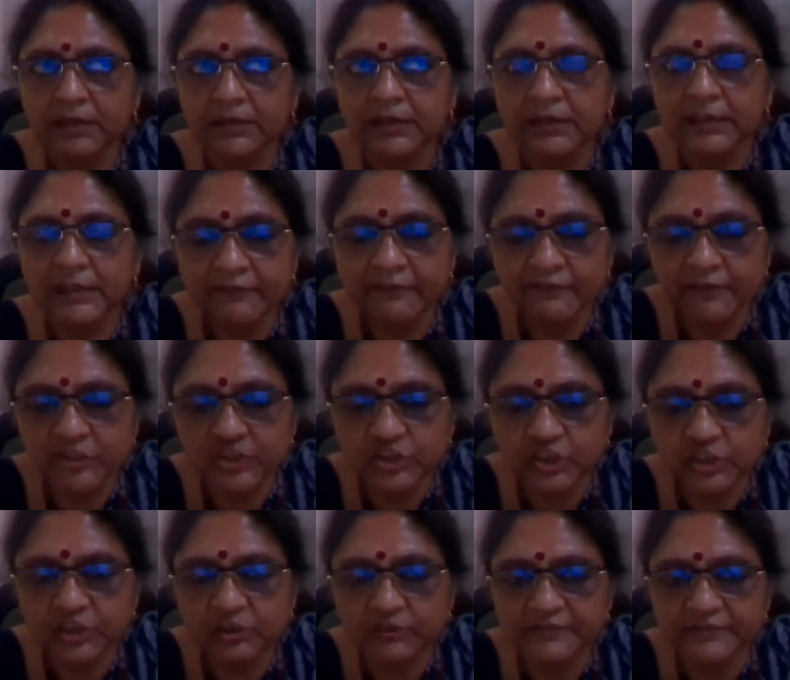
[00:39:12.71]
the
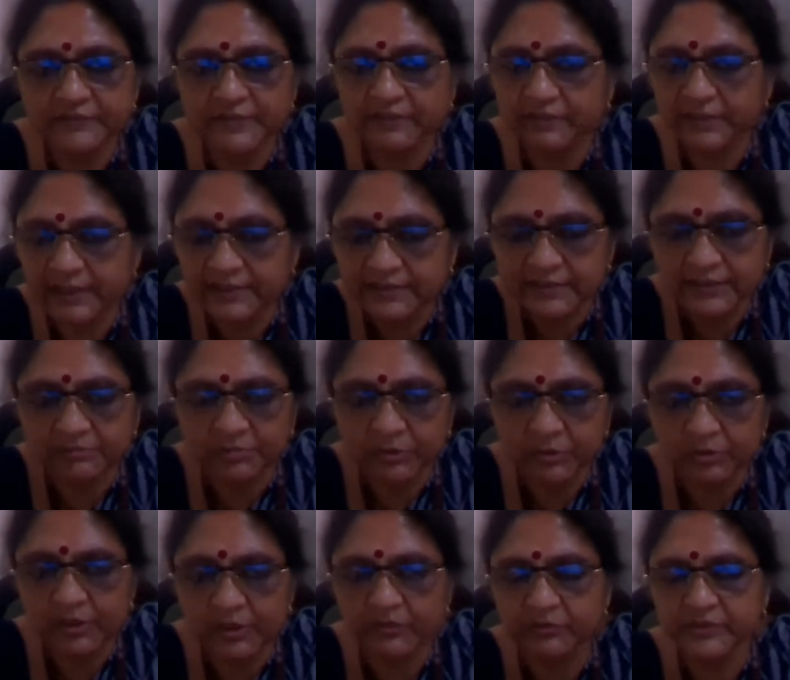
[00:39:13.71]
leveraging of serverless
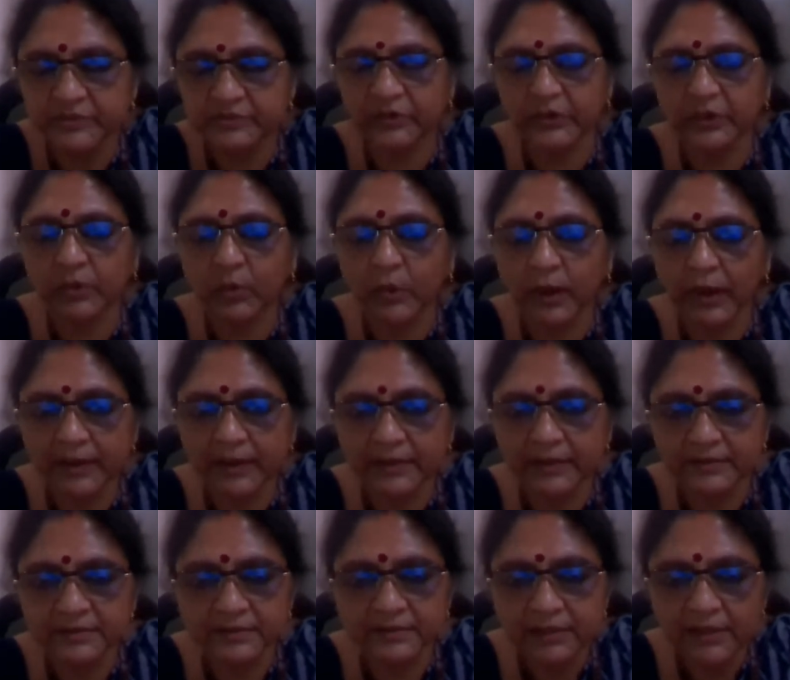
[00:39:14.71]
computing was required,
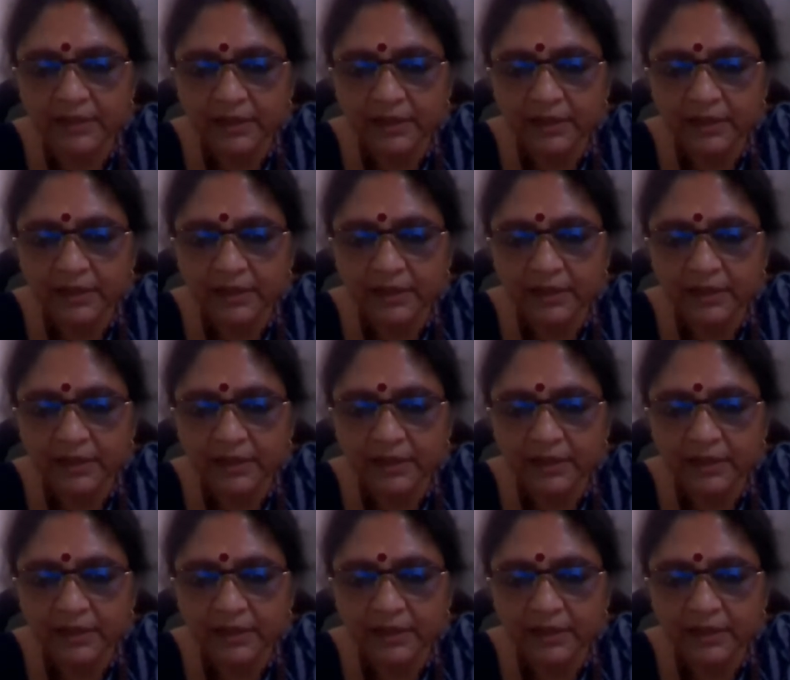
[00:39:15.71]
it's